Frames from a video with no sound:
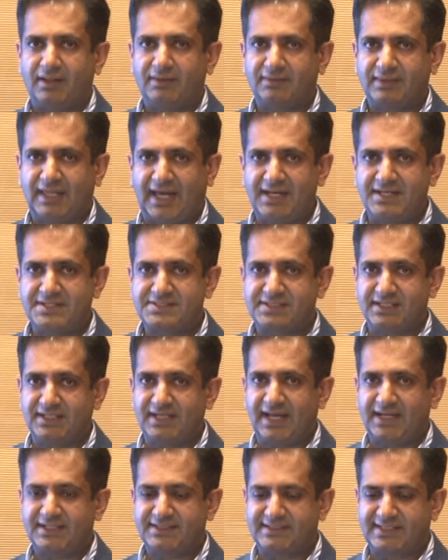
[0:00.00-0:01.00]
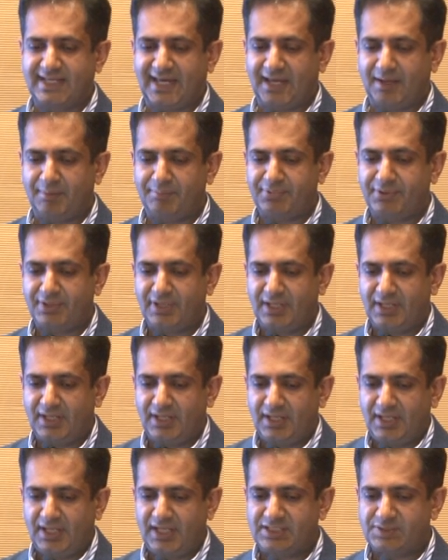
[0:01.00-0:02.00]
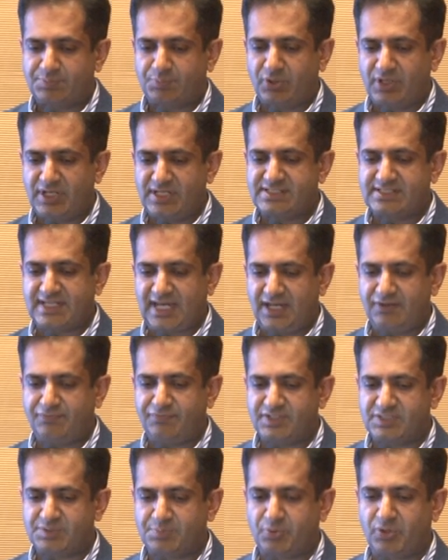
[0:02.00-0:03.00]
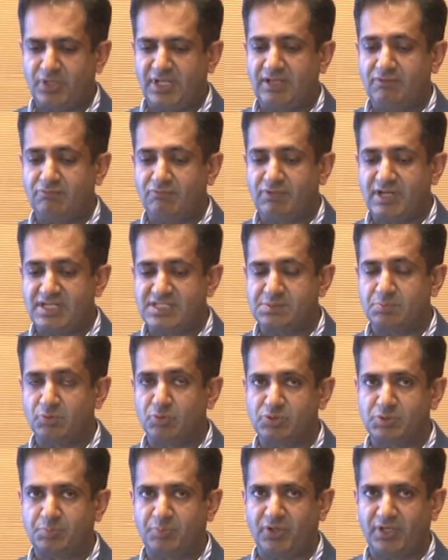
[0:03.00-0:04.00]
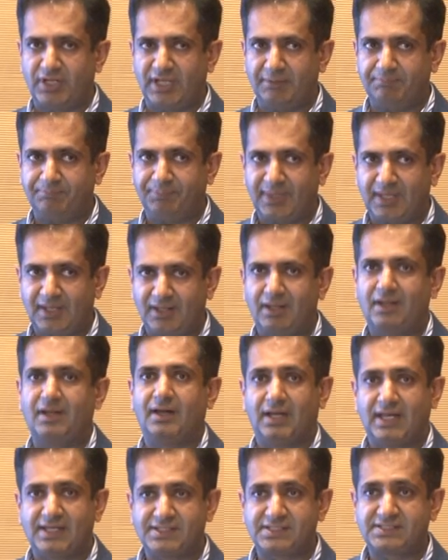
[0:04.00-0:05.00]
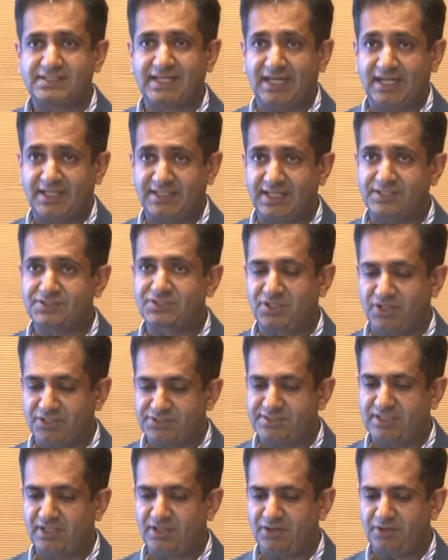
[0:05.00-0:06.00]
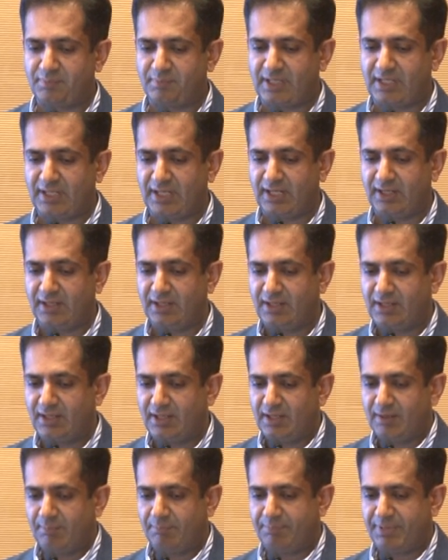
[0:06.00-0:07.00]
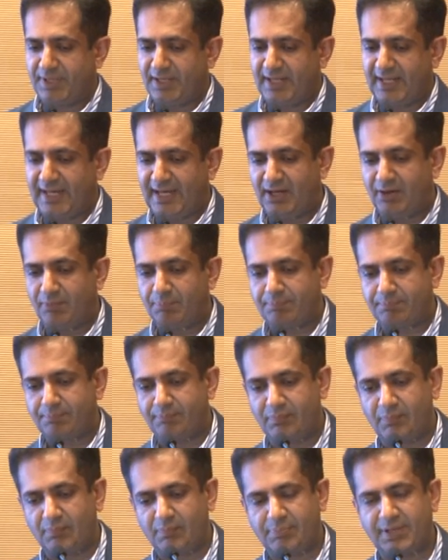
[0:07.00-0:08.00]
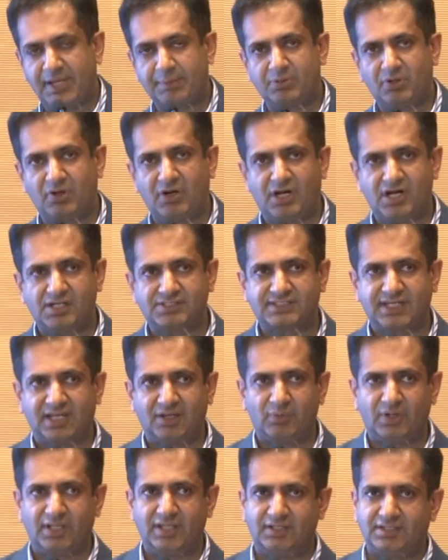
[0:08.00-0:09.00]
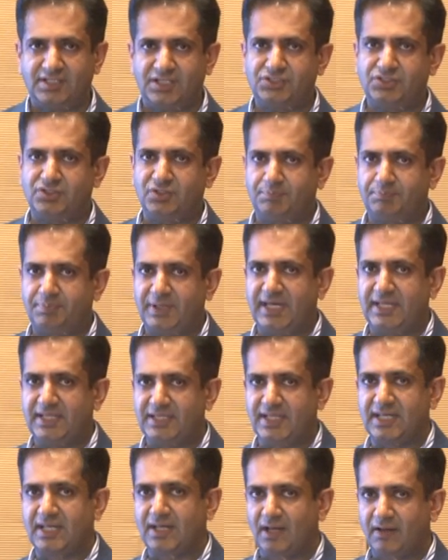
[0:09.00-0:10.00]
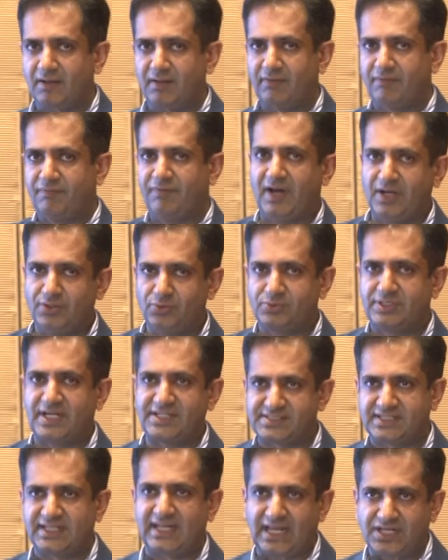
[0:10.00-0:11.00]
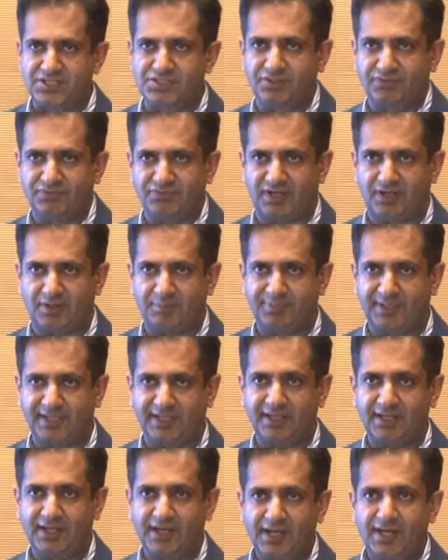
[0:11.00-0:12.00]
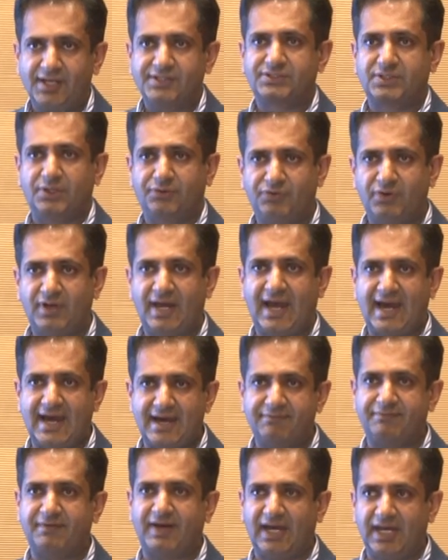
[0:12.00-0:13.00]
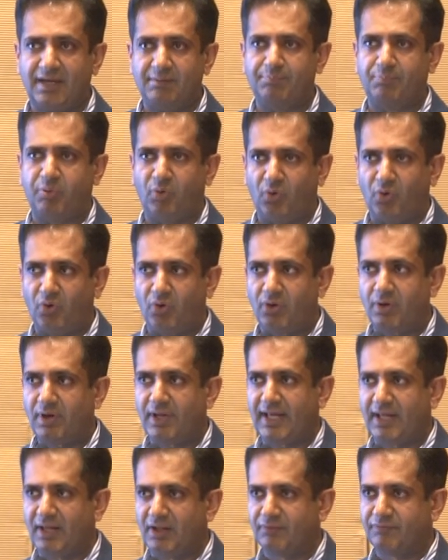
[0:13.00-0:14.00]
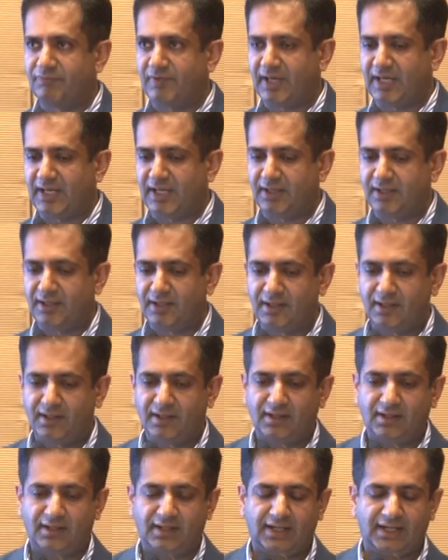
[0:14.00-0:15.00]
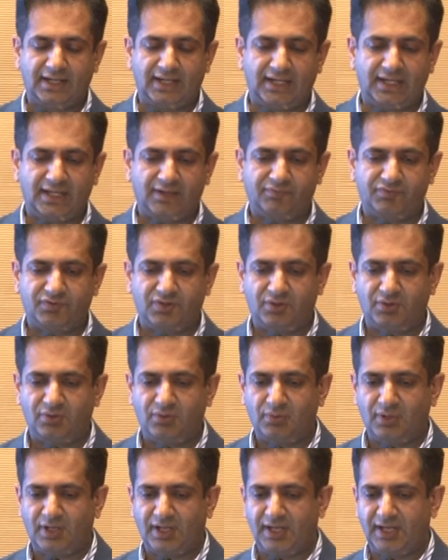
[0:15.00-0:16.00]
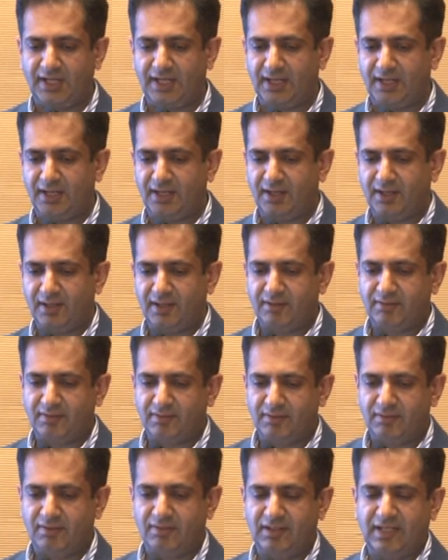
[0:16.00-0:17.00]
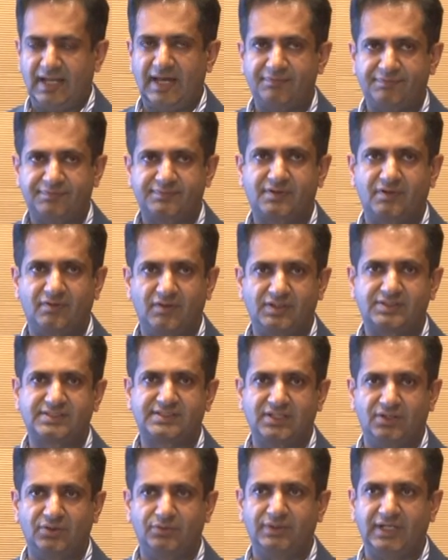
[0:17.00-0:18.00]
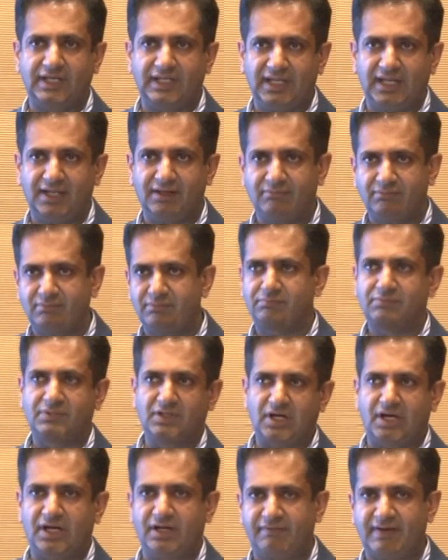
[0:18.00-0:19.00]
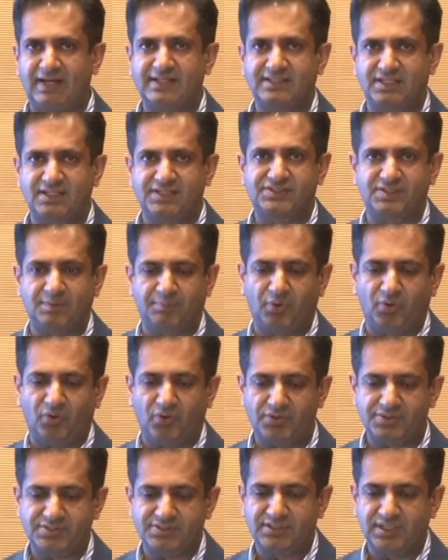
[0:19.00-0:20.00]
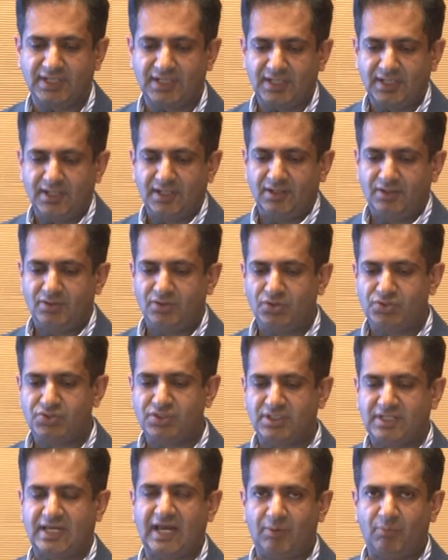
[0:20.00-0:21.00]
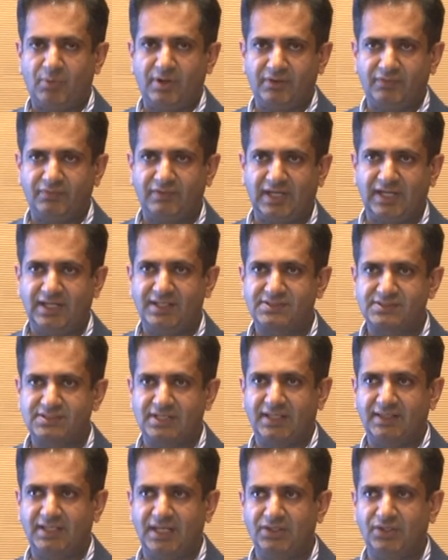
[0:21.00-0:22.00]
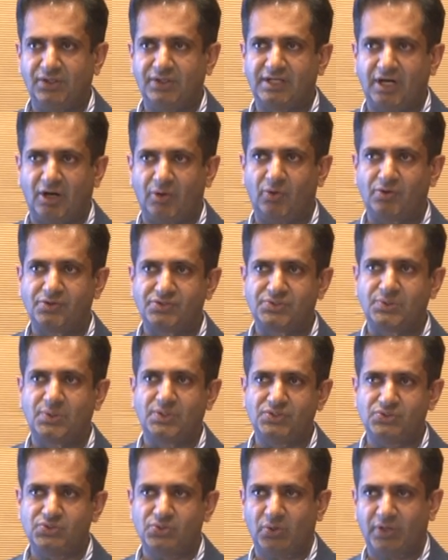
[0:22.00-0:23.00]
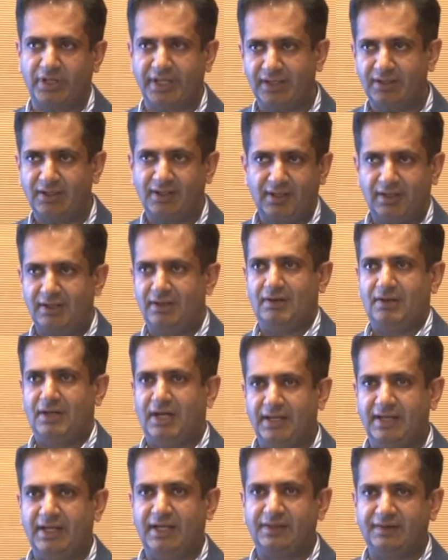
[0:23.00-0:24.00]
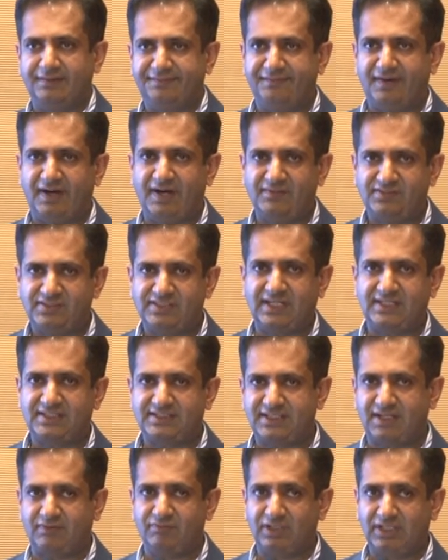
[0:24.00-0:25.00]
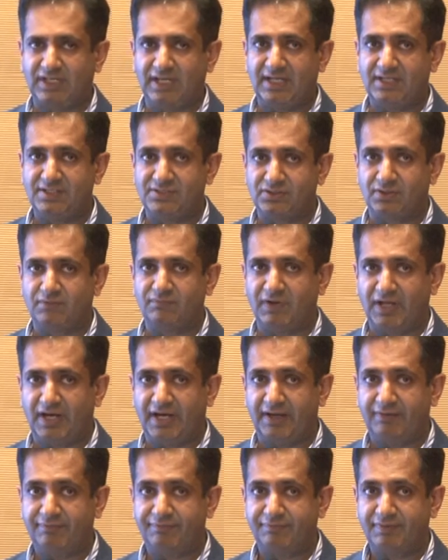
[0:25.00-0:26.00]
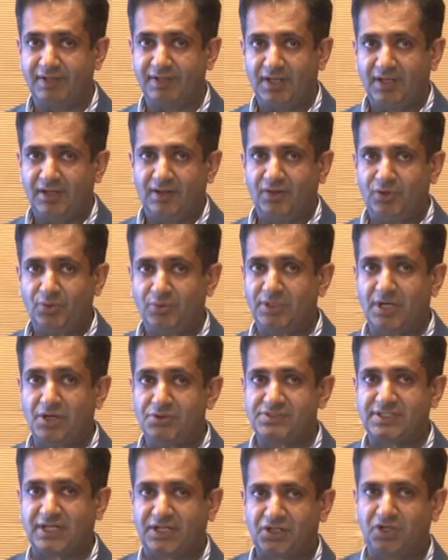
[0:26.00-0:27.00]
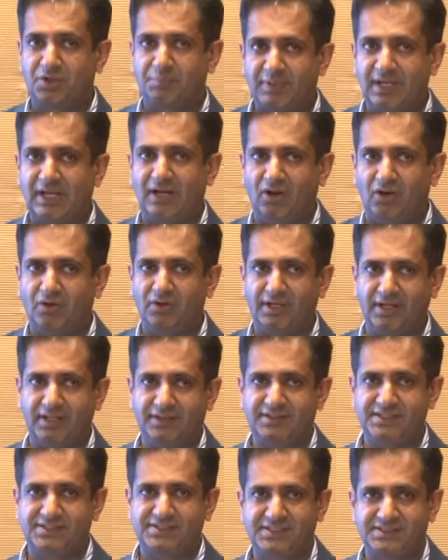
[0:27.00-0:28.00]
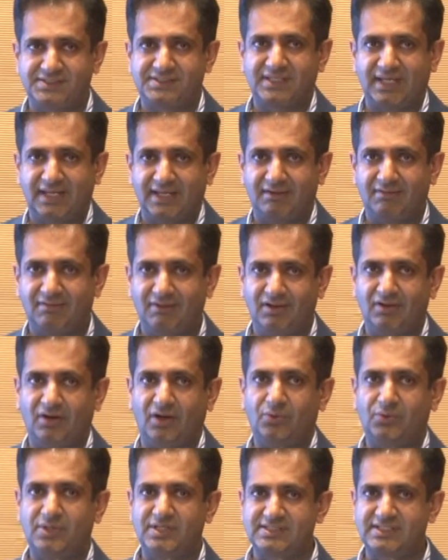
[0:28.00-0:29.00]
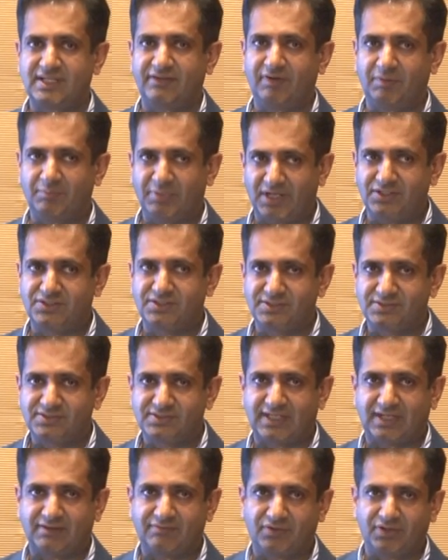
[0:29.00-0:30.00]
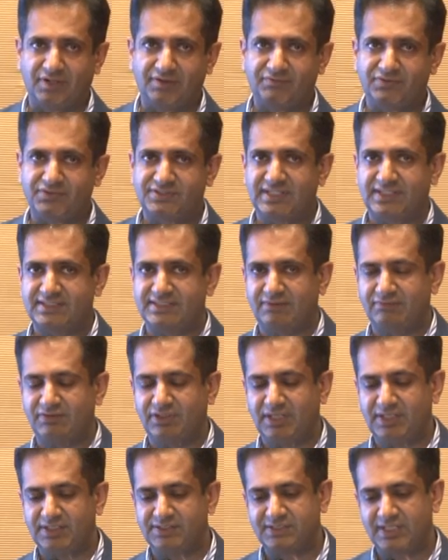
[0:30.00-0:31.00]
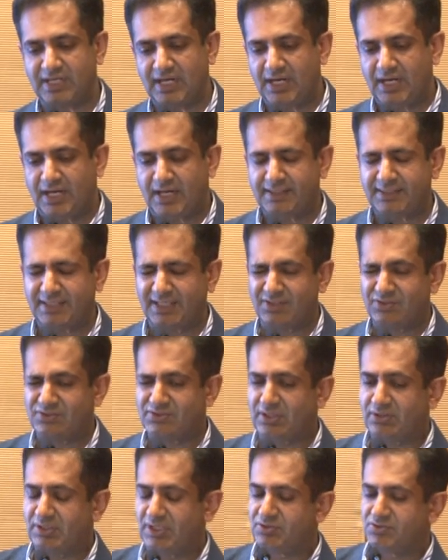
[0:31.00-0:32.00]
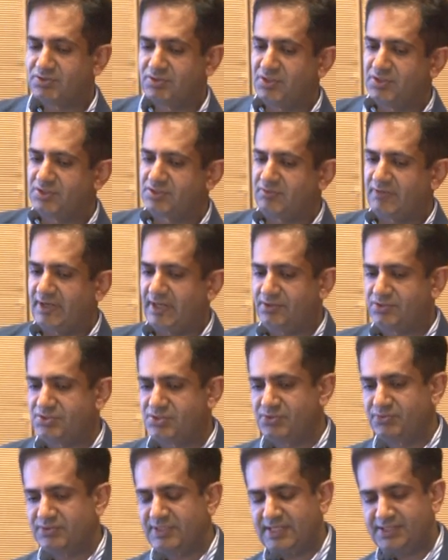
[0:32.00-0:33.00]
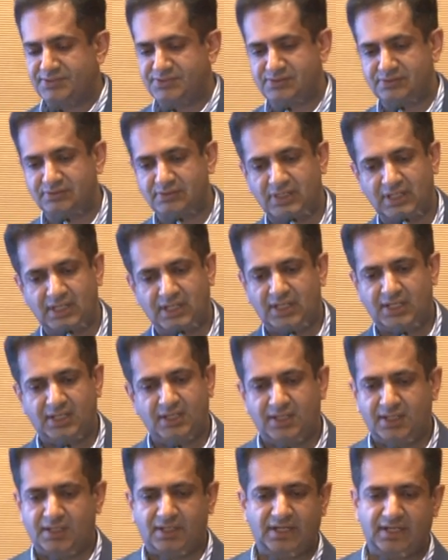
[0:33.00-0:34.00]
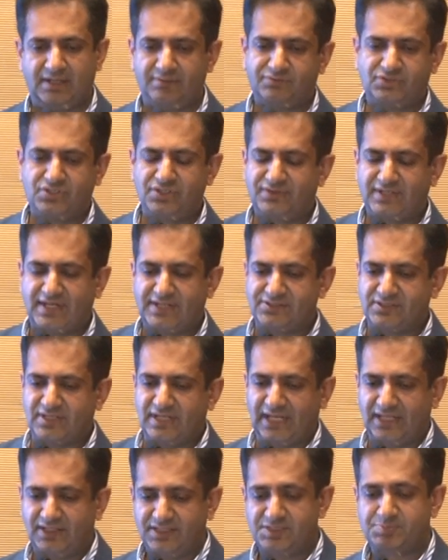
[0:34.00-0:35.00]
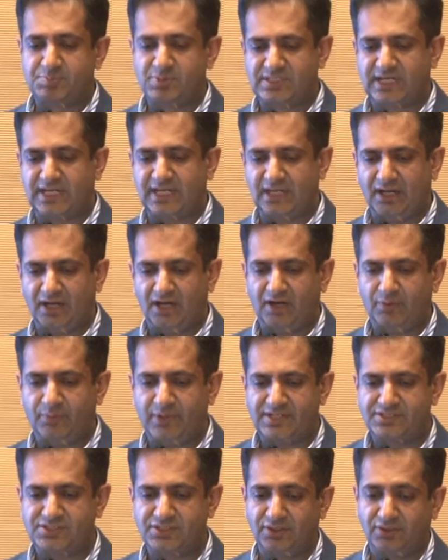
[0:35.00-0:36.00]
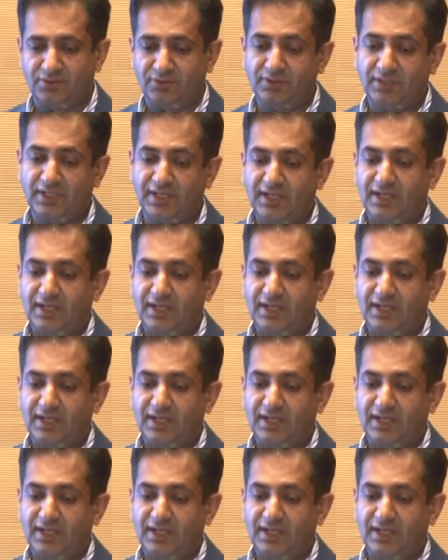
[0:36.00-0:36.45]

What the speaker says: that is the next step. It's pretty safe, it's pretty reasonable to put in. As I said, it does cost a lot of money, but now people are asking whether this should be the final destination therapy. So if you have a poor LV, if you are left still needing cardiovascular support, you should get one of these and then you go on to enjoy another 5, 6, 7 years of life. Who knows, it could be longer. This is the oldest living patients that have got it for 6, 7 years. I think it was only introduced around 2008, this particular hardware too.